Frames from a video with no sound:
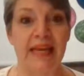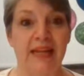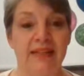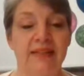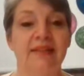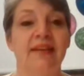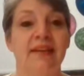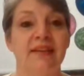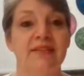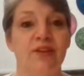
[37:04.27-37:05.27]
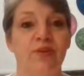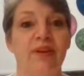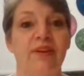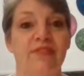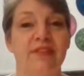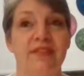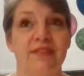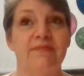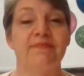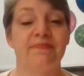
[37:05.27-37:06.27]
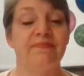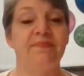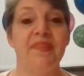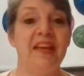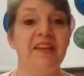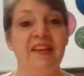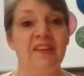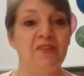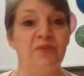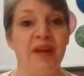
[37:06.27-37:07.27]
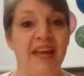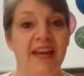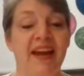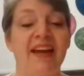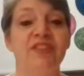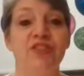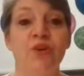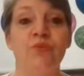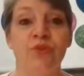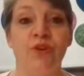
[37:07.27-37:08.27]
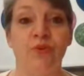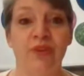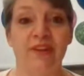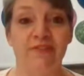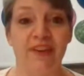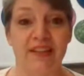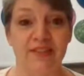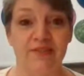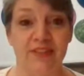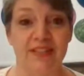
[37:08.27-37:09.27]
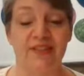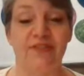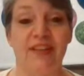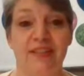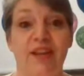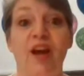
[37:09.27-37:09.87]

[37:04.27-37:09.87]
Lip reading: scan. So if it's any other way, I don't know the effectiveness of it.